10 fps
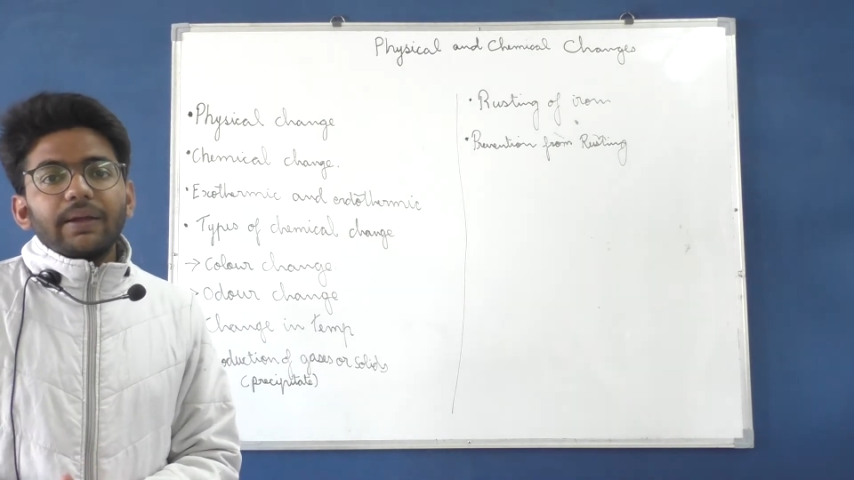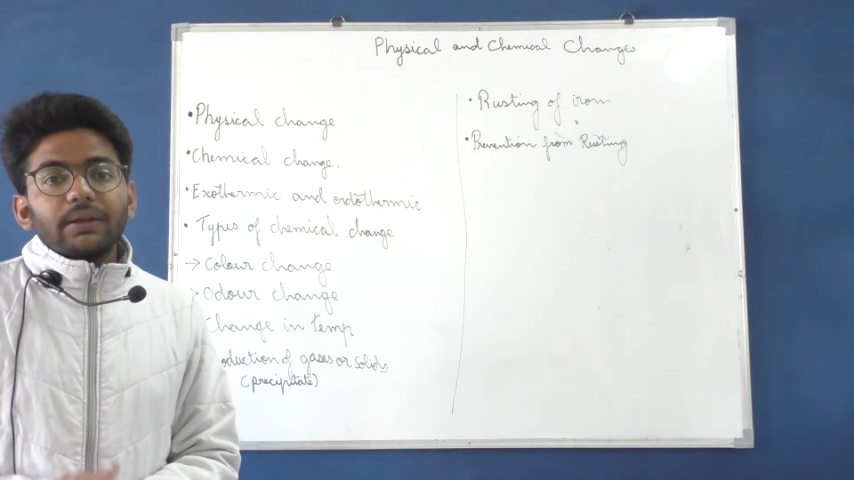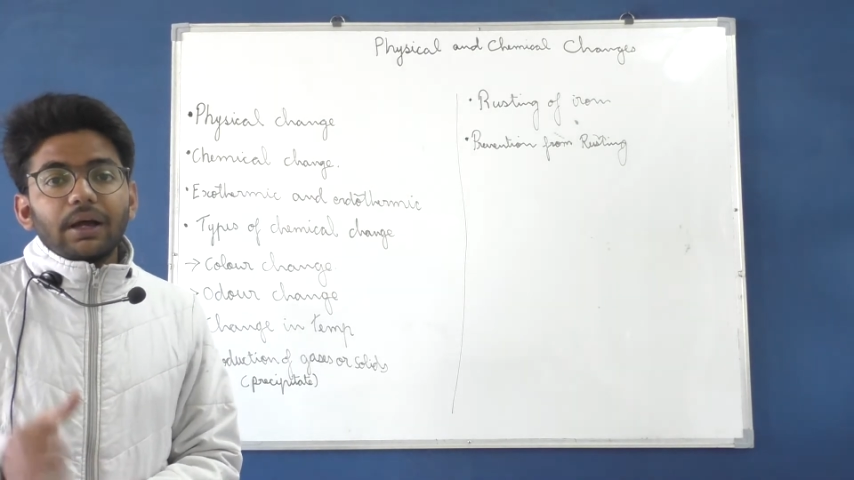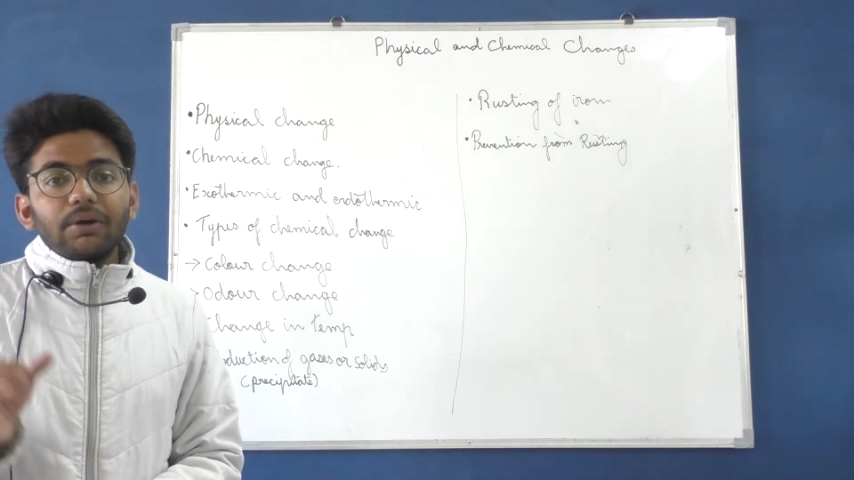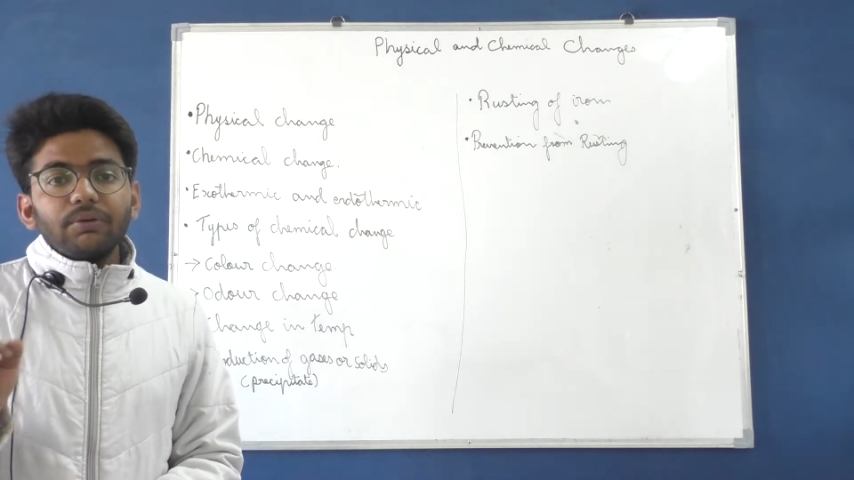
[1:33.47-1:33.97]

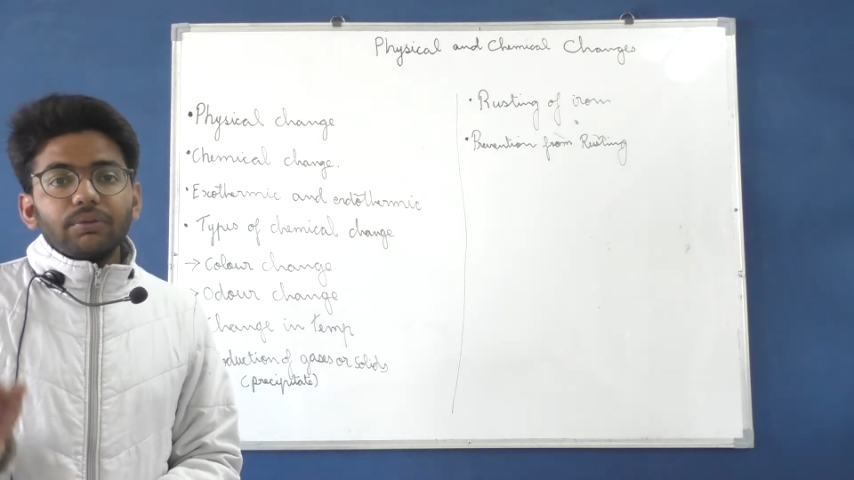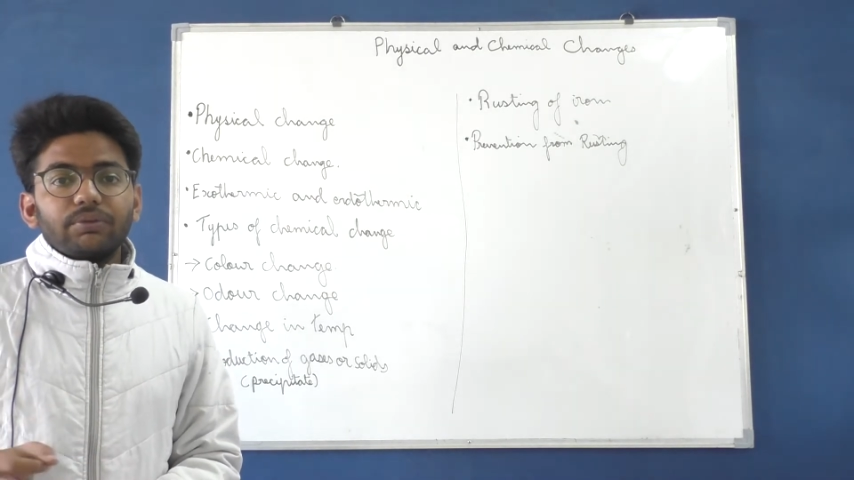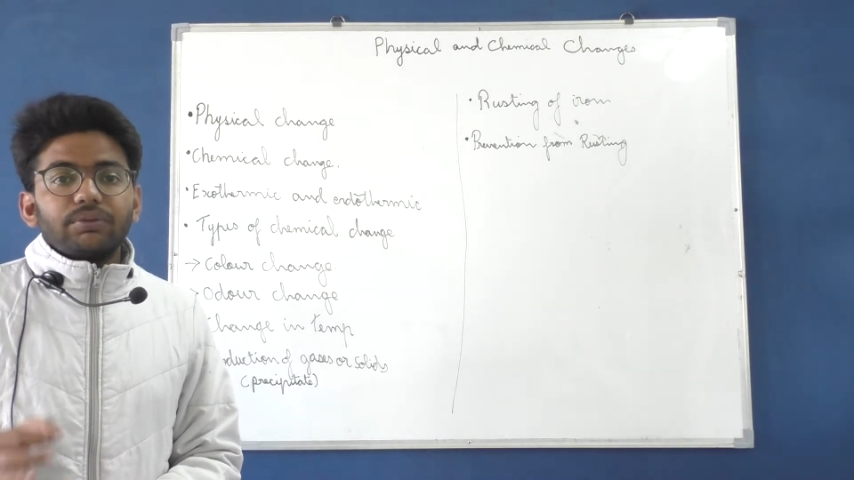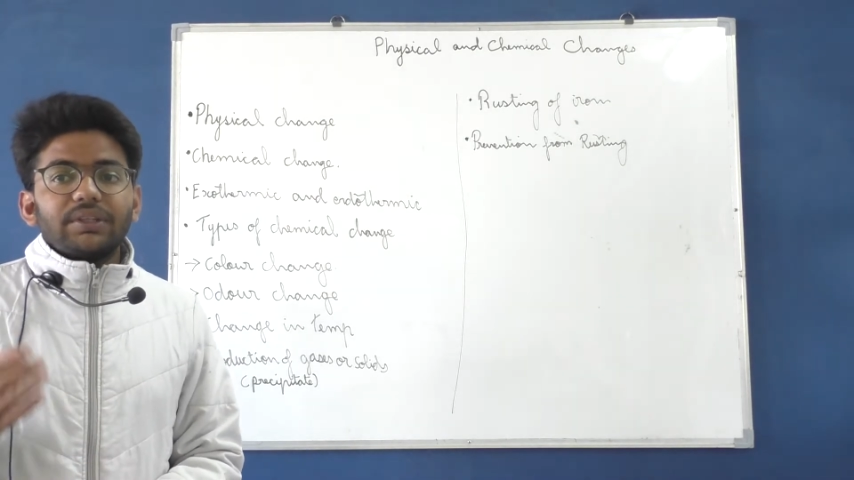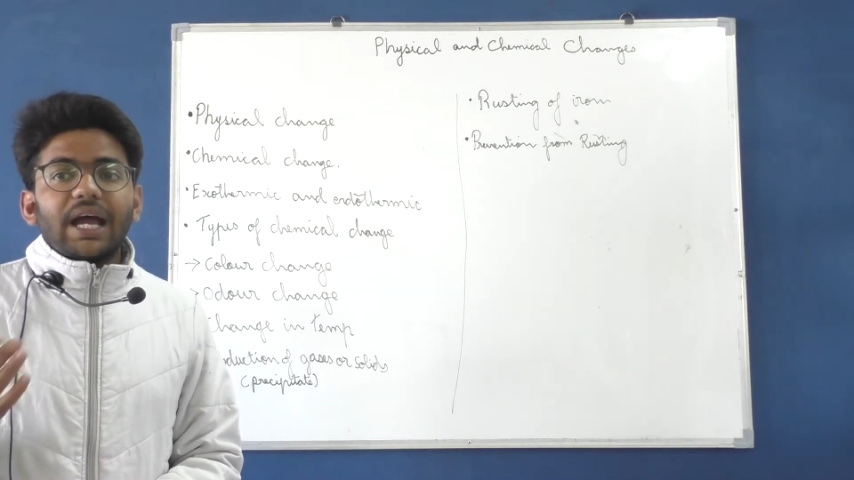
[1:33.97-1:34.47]
Now,
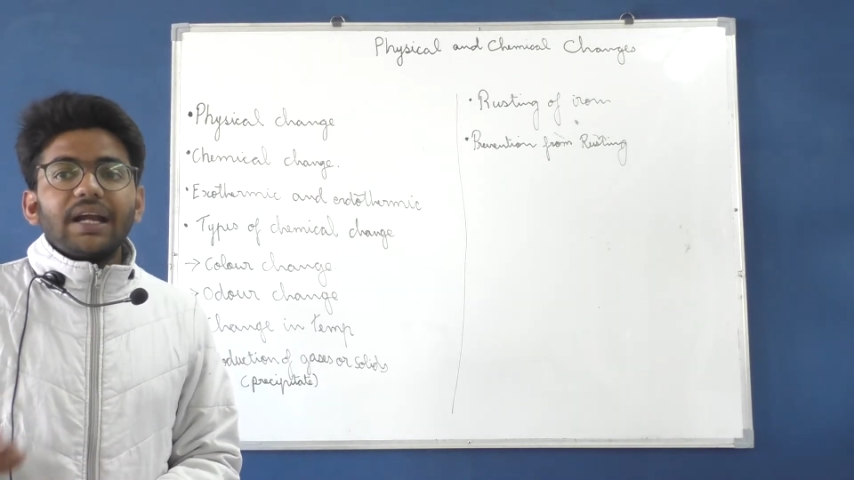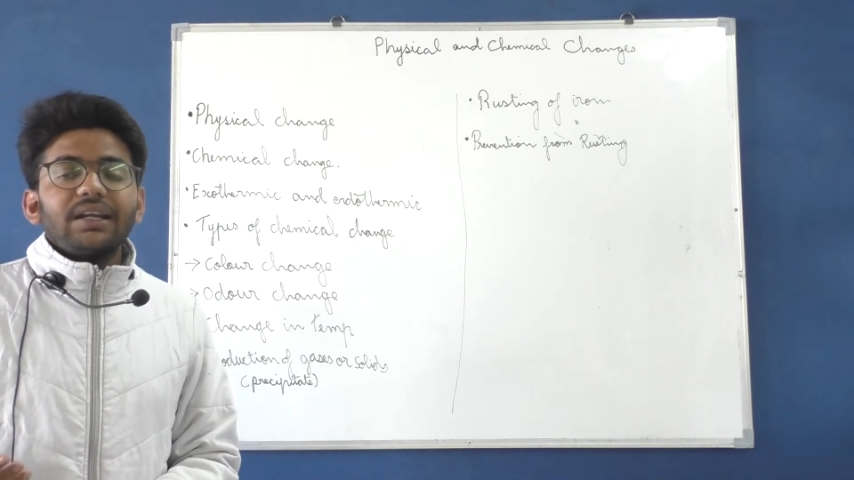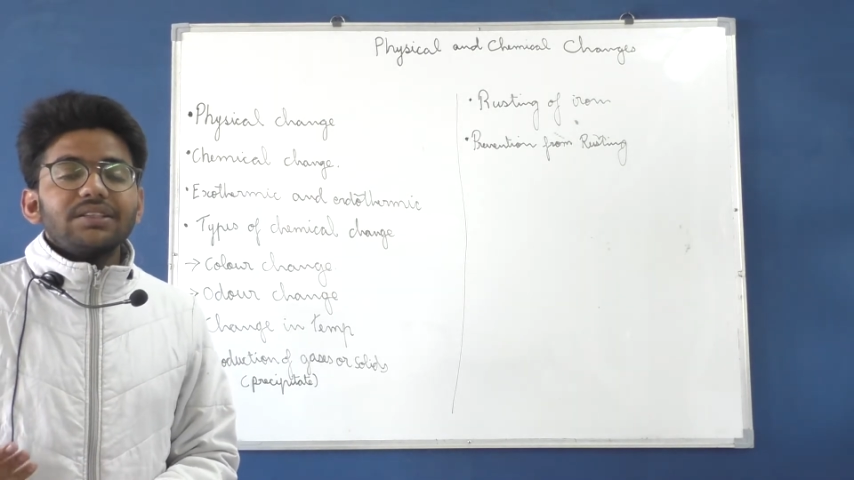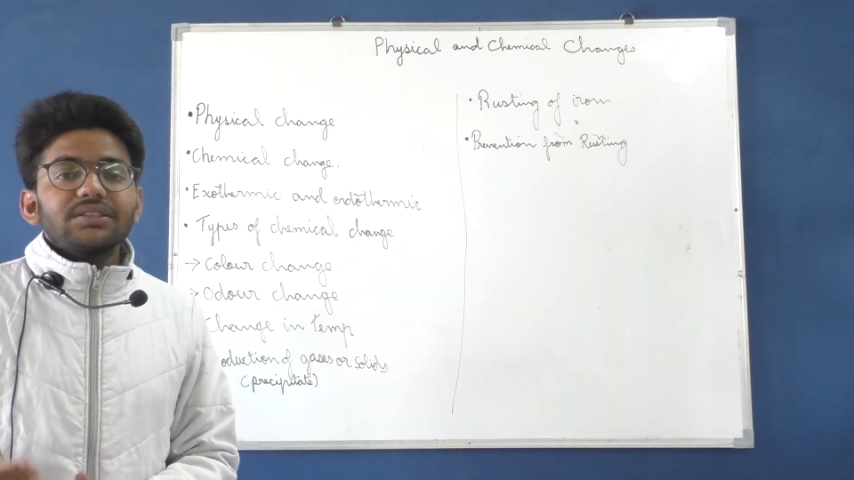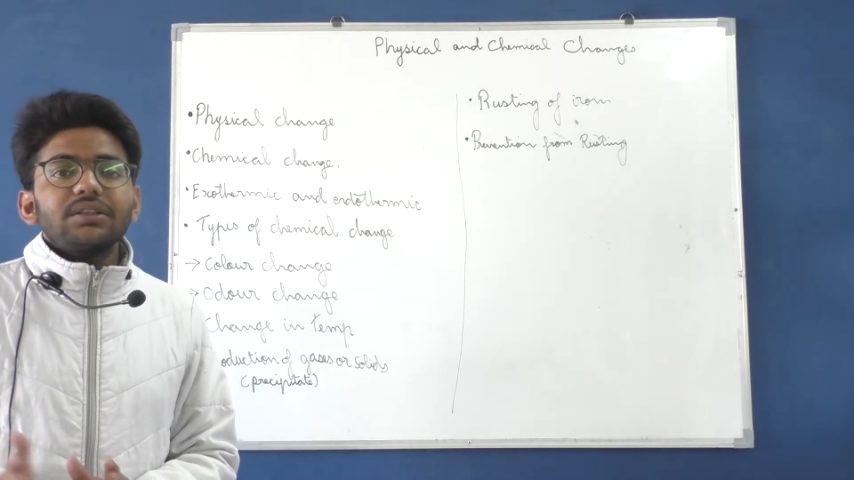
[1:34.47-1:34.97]
that
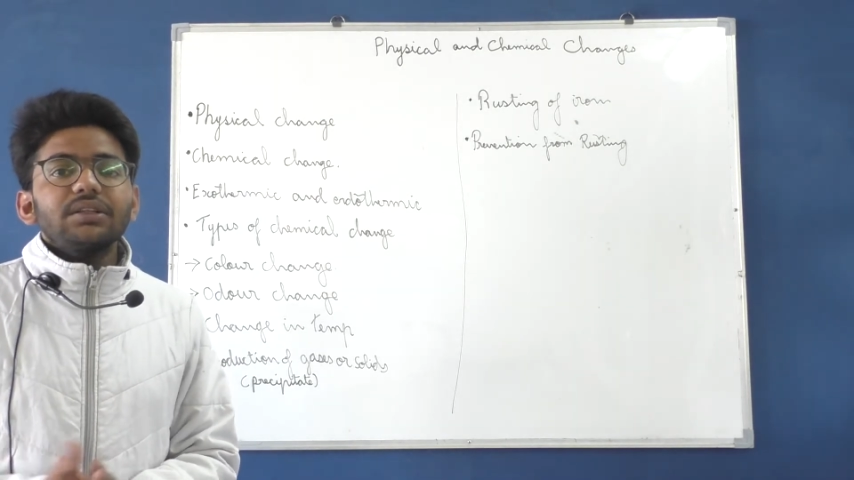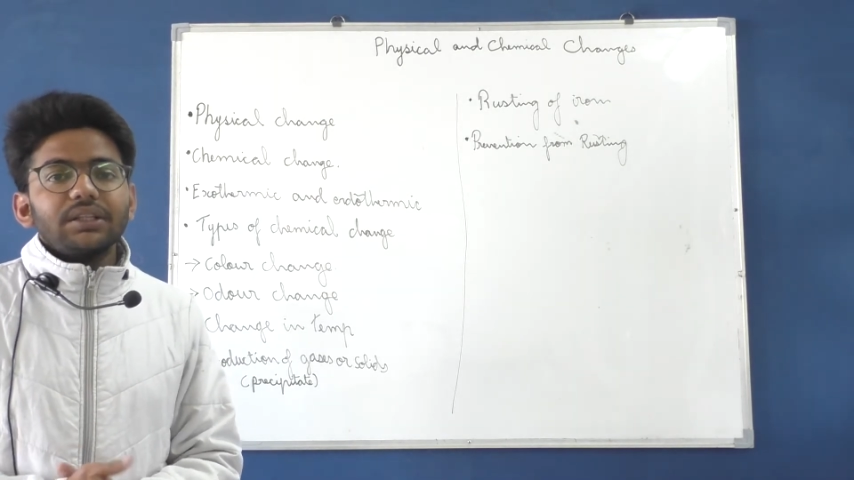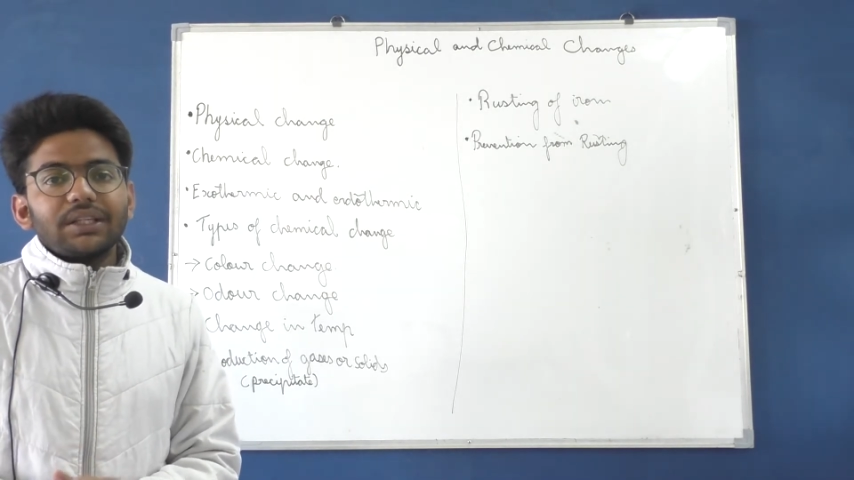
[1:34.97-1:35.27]
is a